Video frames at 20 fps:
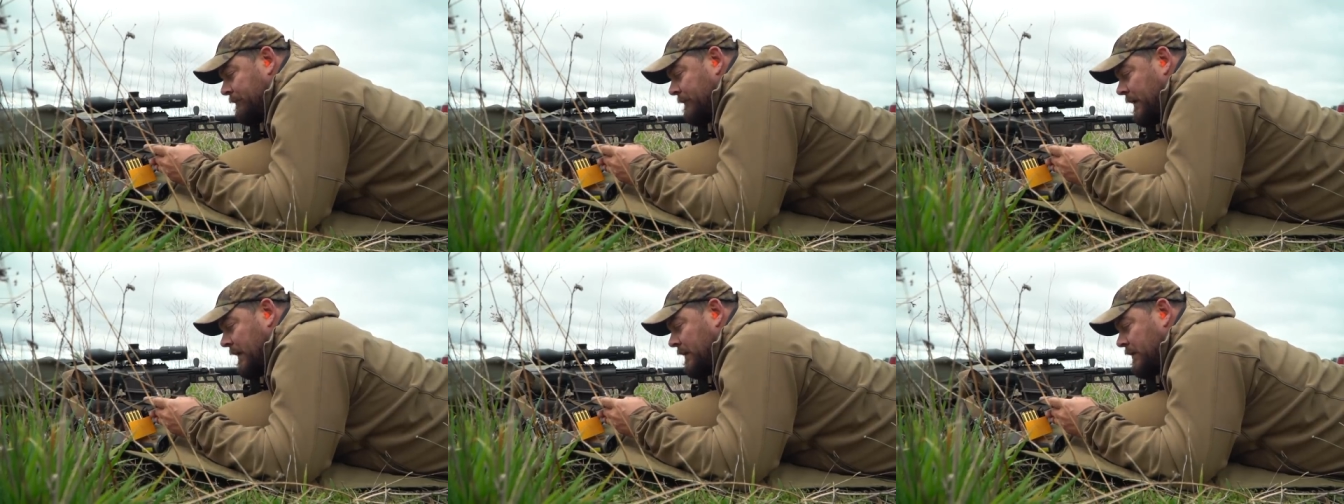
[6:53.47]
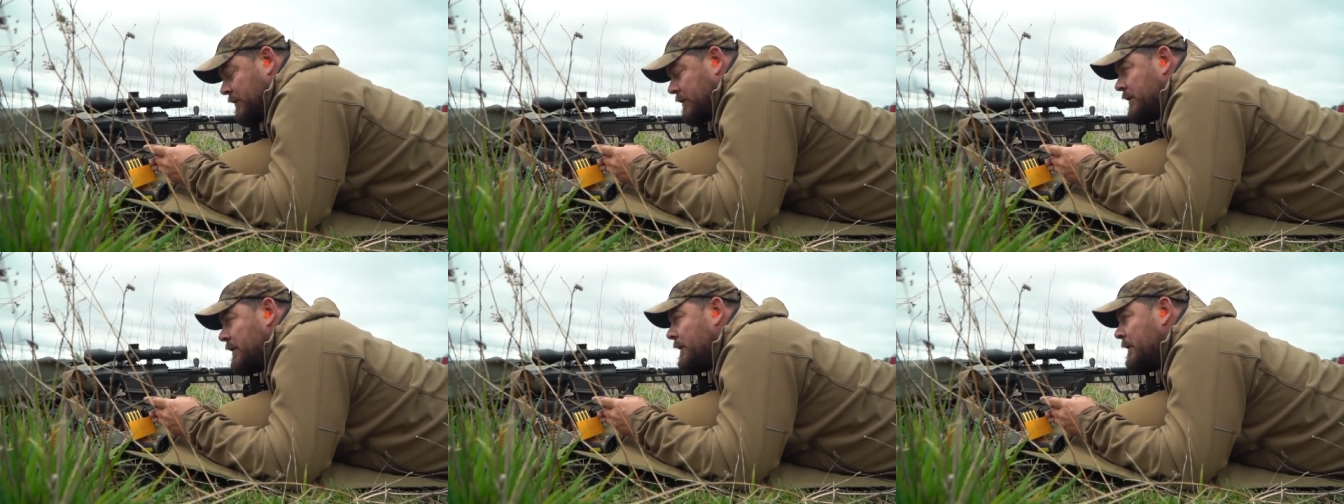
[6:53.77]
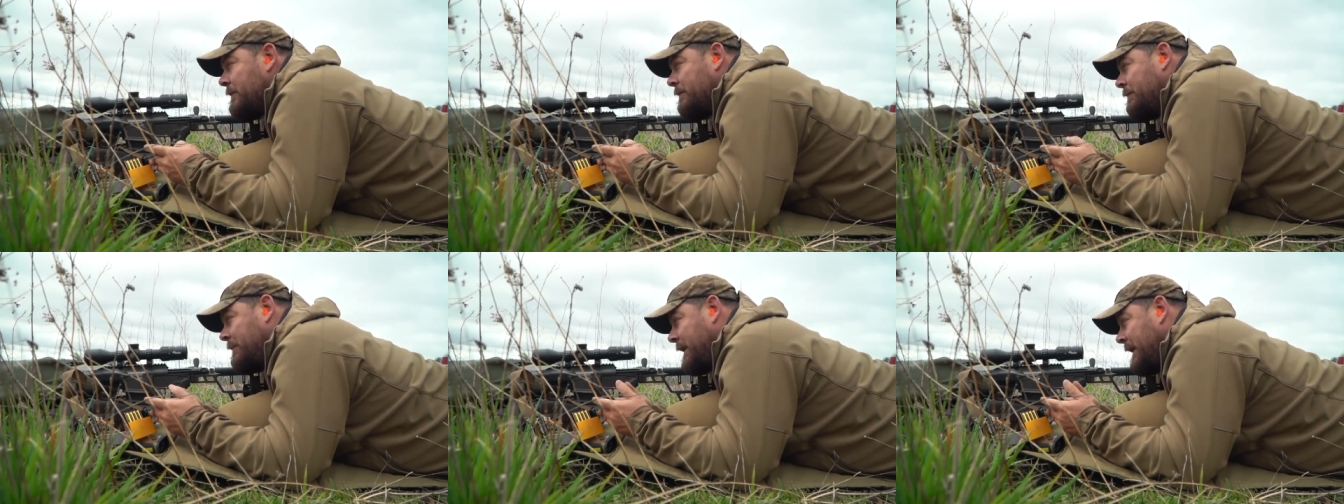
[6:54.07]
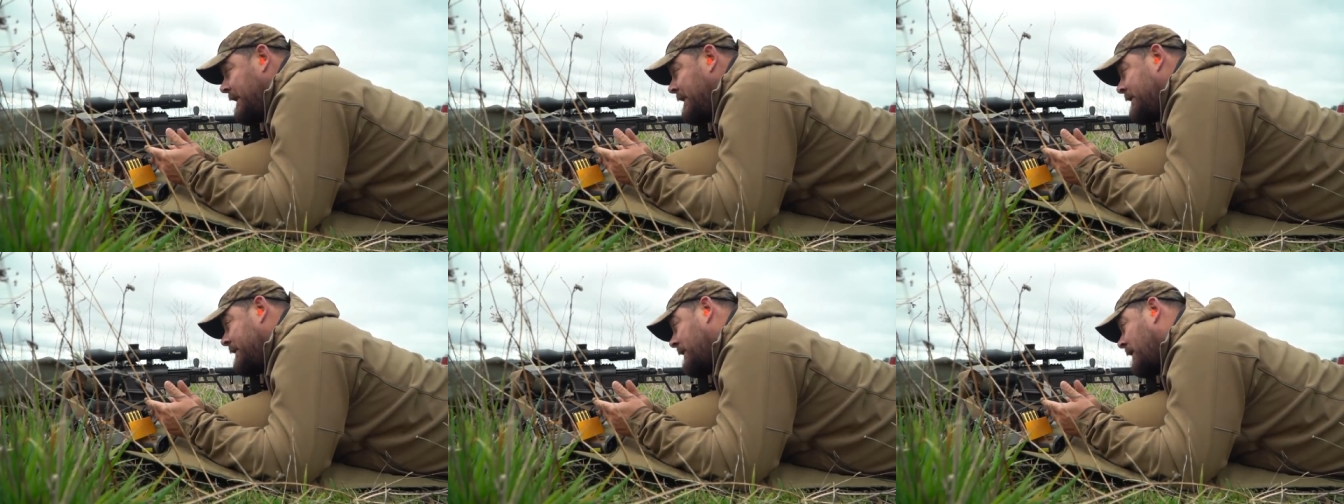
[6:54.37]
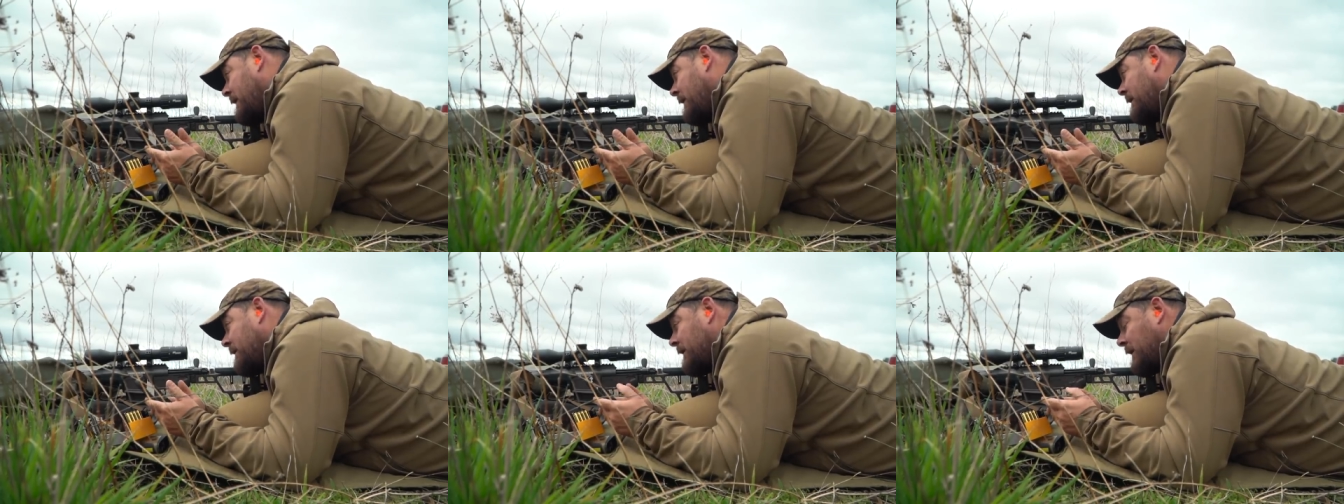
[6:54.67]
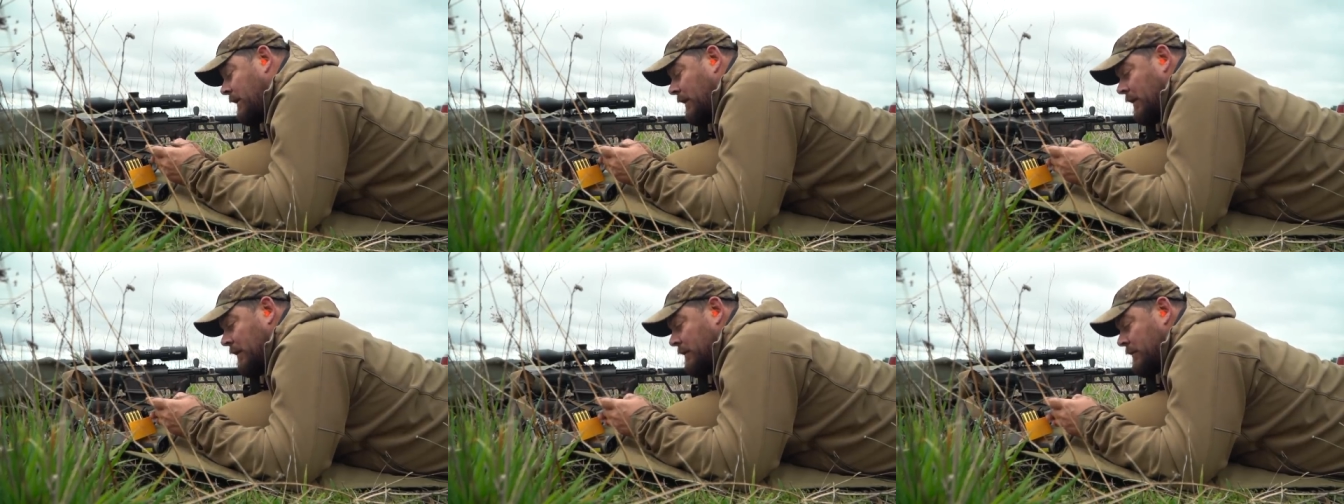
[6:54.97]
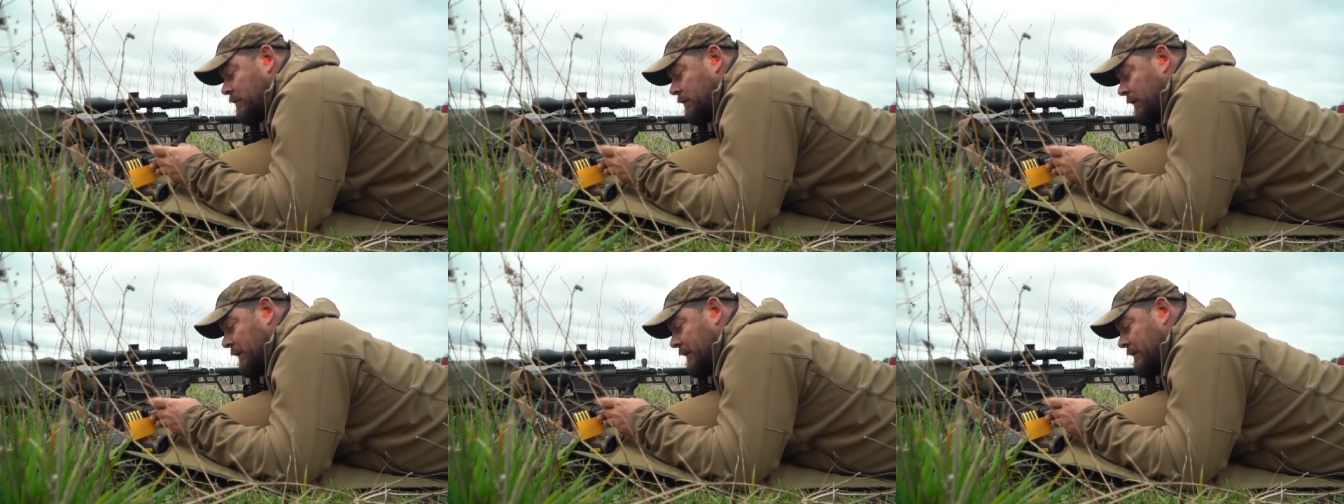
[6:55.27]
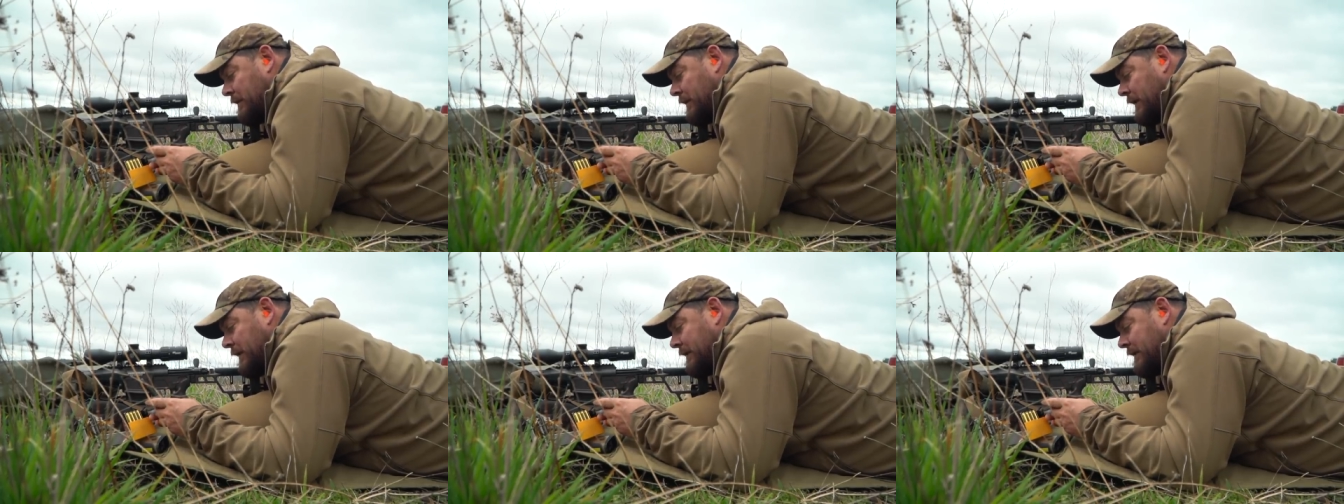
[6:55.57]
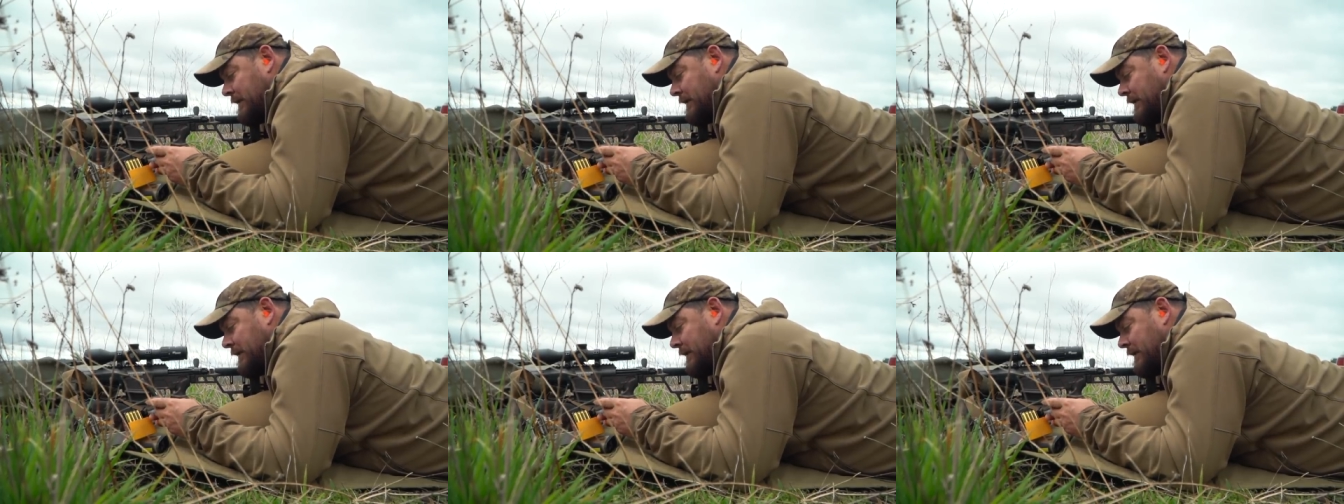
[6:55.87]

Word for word: That should be darn close. We're just gonna